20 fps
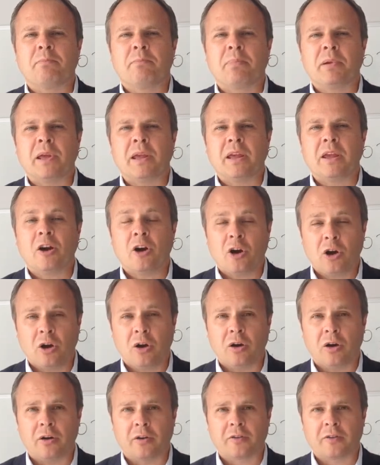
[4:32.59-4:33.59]
be
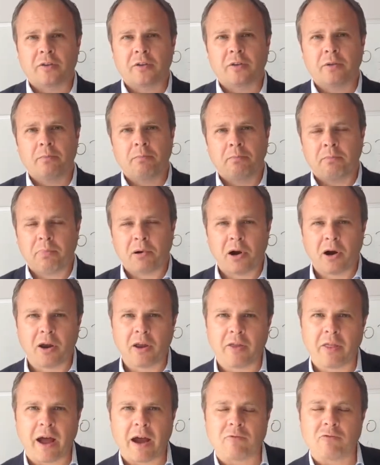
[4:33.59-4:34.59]
hurt
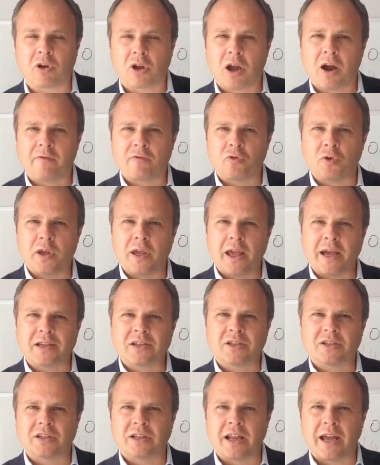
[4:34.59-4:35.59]
by that recovery
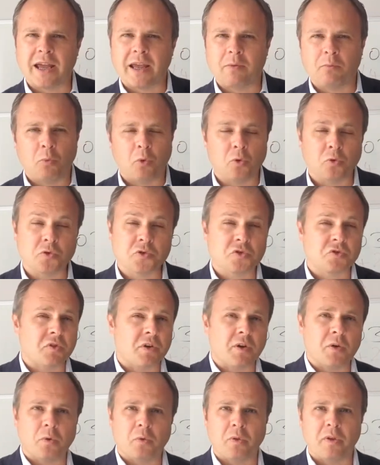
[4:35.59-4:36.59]
yesterday in Wall
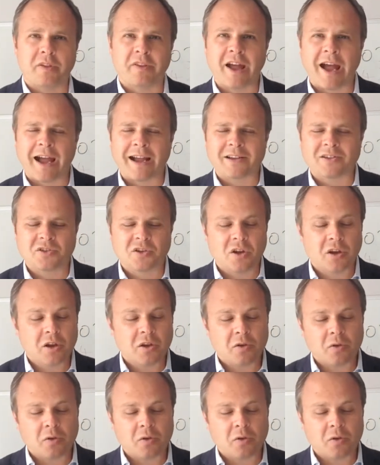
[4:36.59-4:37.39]
Street or the DAX.